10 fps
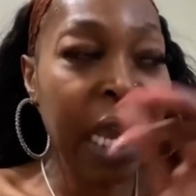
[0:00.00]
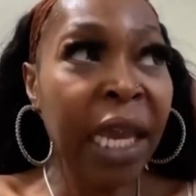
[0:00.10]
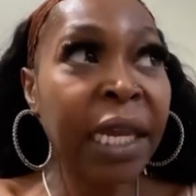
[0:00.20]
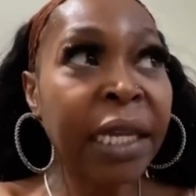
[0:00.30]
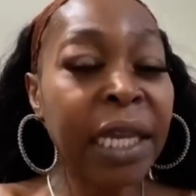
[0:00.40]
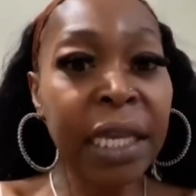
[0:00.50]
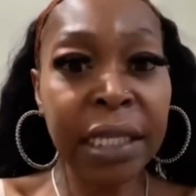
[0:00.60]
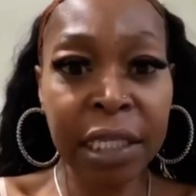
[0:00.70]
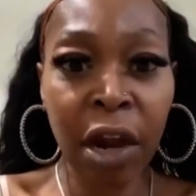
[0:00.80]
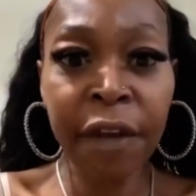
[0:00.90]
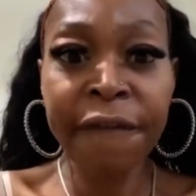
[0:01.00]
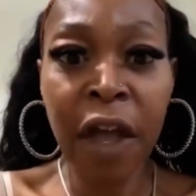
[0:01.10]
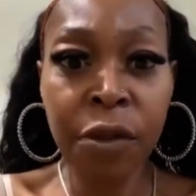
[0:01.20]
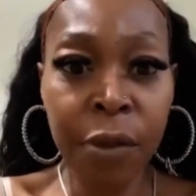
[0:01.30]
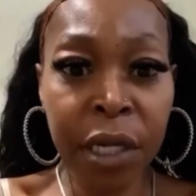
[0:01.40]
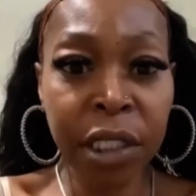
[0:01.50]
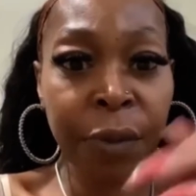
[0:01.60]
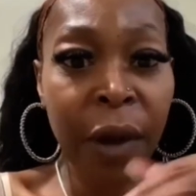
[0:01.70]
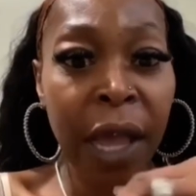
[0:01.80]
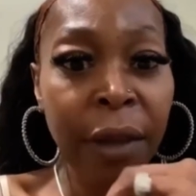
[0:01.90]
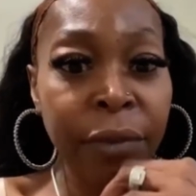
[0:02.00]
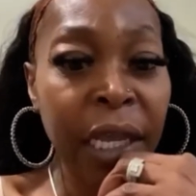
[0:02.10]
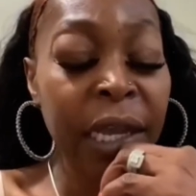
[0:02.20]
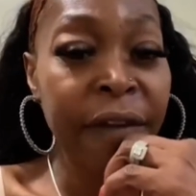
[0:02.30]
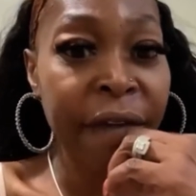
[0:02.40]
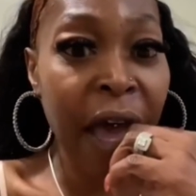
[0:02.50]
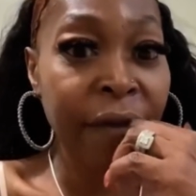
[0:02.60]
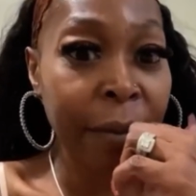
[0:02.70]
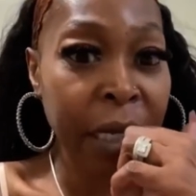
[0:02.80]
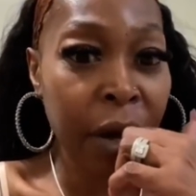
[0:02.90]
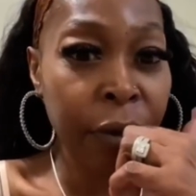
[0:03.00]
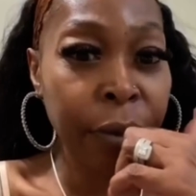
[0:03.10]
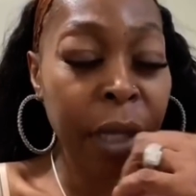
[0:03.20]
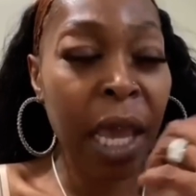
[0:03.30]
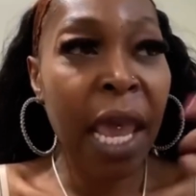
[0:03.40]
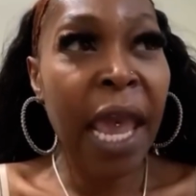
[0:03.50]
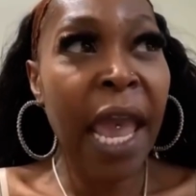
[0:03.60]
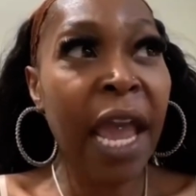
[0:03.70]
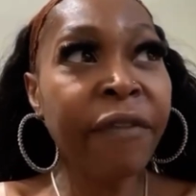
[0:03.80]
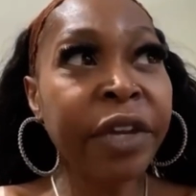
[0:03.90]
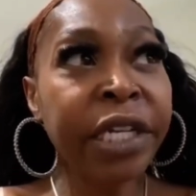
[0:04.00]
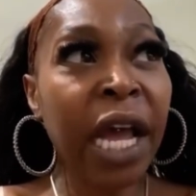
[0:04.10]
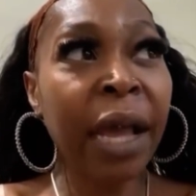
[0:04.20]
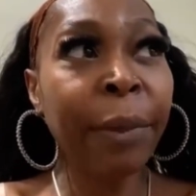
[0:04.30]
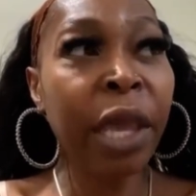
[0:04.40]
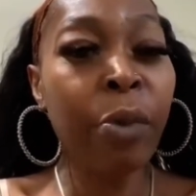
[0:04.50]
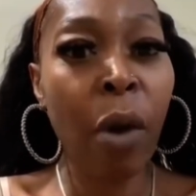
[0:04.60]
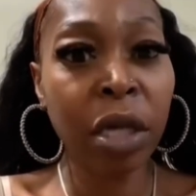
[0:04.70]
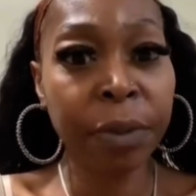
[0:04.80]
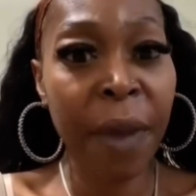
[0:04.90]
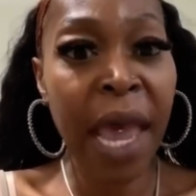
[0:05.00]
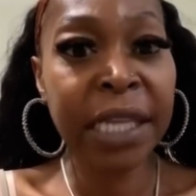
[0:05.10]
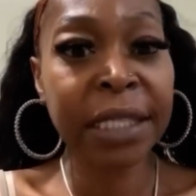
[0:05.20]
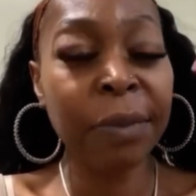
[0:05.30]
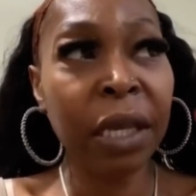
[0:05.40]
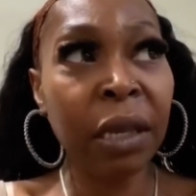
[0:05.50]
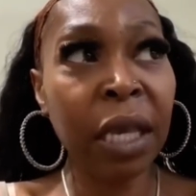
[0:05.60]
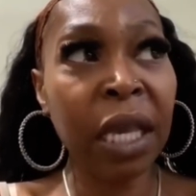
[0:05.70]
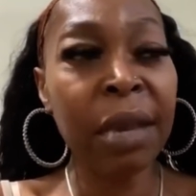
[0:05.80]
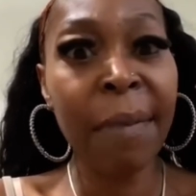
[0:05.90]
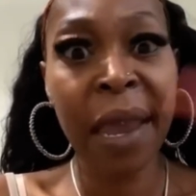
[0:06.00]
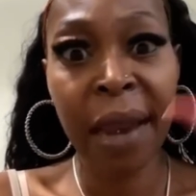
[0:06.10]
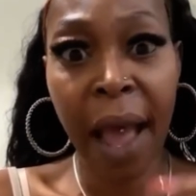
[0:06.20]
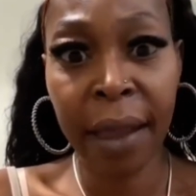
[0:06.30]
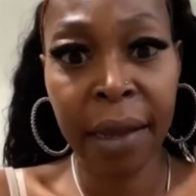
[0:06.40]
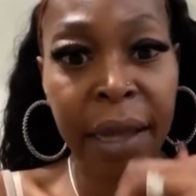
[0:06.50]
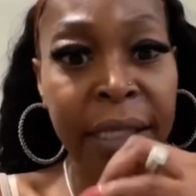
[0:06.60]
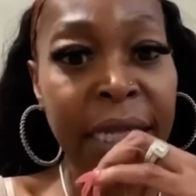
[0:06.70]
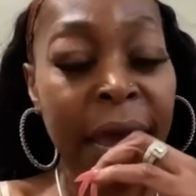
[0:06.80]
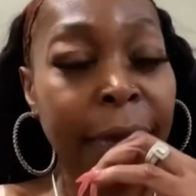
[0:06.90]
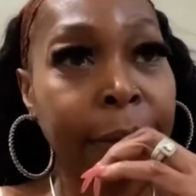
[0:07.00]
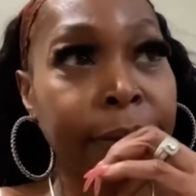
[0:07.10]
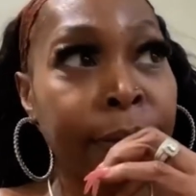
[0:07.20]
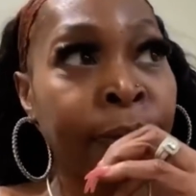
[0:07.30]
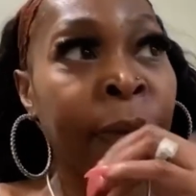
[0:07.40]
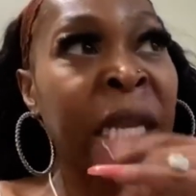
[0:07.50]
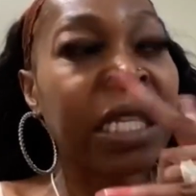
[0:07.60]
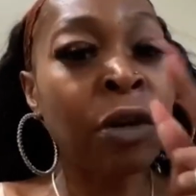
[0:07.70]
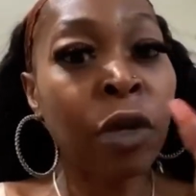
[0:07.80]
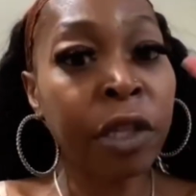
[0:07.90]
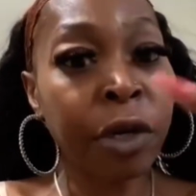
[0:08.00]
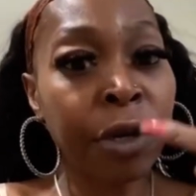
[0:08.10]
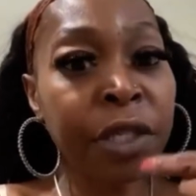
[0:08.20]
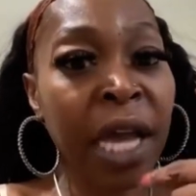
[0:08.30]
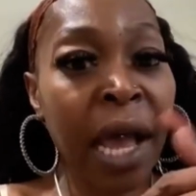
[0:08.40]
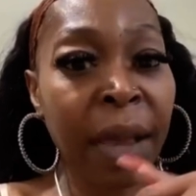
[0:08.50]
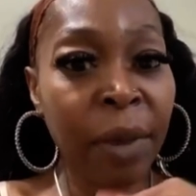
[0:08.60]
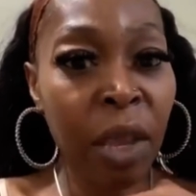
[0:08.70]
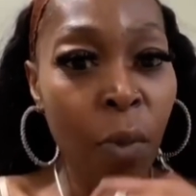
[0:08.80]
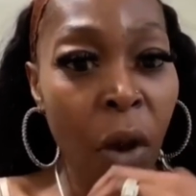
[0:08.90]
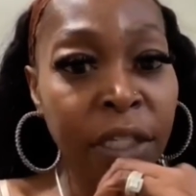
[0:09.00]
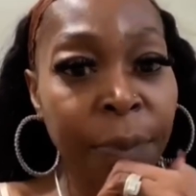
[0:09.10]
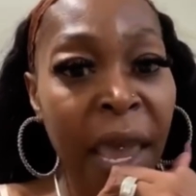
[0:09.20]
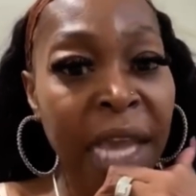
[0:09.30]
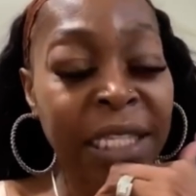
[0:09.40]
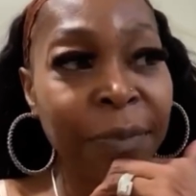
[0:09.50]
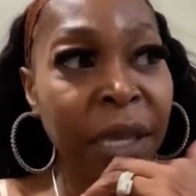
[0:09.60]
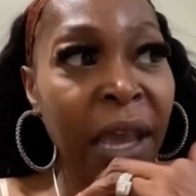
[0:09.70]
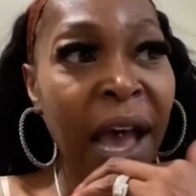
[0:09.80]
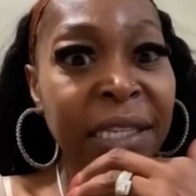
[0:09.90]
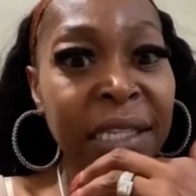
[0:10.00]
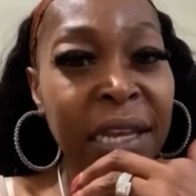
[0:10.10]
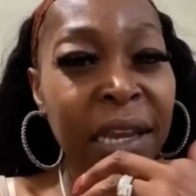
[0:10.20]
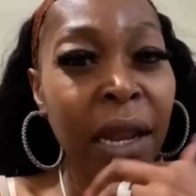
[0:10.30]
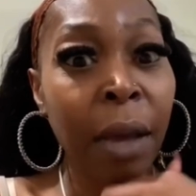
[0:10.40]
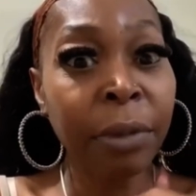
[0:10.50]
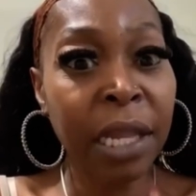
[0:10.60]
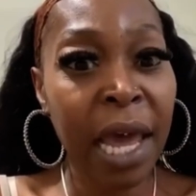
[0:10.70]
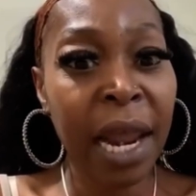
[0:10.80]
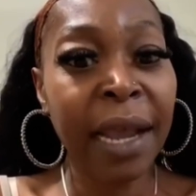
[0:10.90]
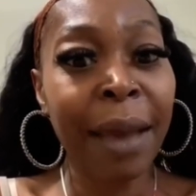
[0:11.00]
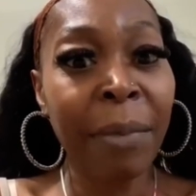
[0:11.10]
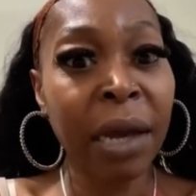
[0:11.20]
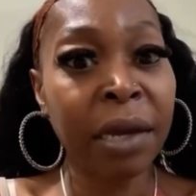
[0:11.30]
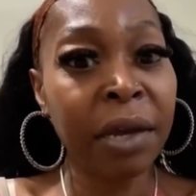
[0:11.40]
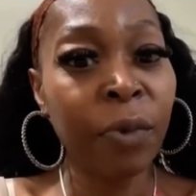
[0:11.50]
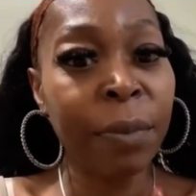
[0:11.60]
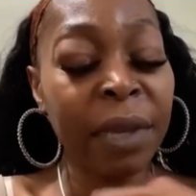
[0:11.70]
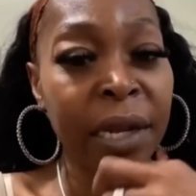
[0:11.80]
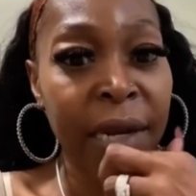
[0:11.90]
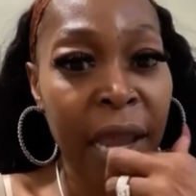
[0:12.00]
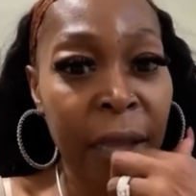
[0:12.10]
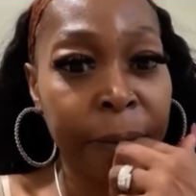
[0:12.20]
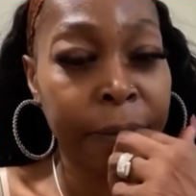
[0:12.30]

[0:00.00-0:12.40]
and he started following us around in the 5 and below. Every time he walked past me, he made eye contact. So the 3rd time he walked past me, I said, I'm glad I got my gun with me today.